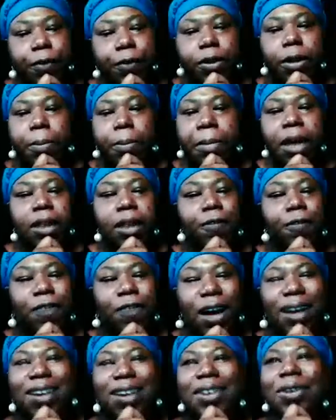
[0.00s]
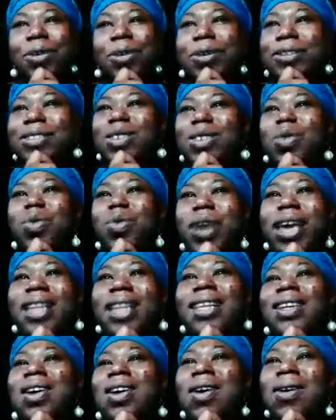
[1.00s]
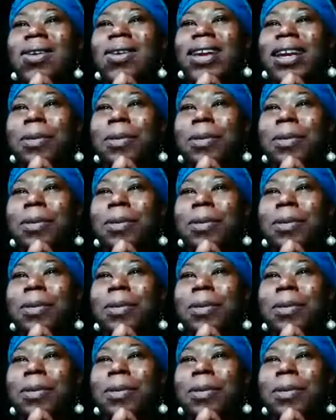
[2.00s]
for the motherfucker who is derailing all